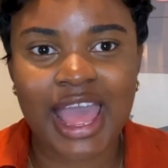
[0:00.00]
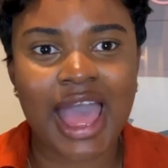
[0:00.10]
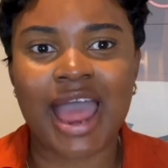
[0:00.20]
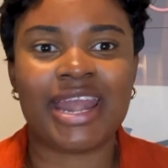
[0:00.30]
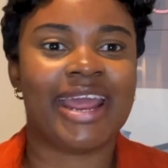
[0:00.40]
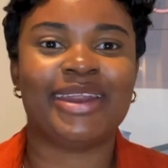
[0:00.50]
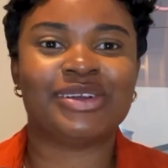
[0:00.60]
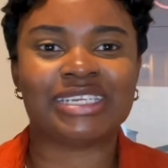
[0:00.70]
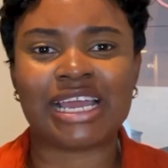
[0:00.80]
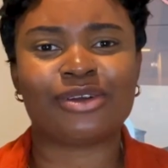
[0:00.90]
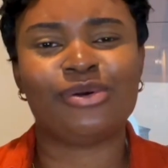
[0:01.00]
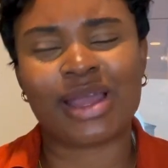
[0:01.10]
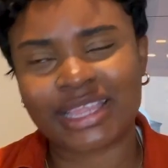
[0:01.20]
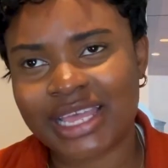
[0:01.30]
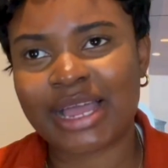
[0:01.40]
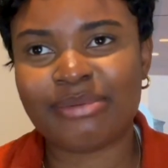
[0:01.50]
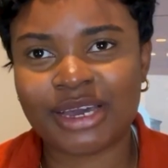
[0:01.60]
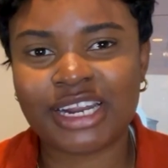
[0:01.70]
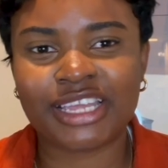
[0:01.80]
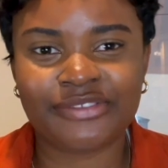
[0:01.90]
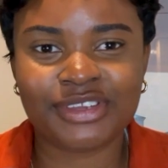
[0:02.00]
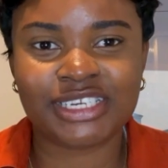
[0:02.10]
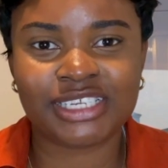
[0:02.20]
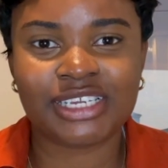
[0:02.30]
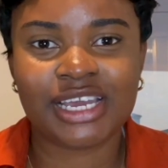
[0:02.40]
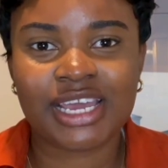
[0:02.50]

And then he was like, oh, I think I'm gonna give you the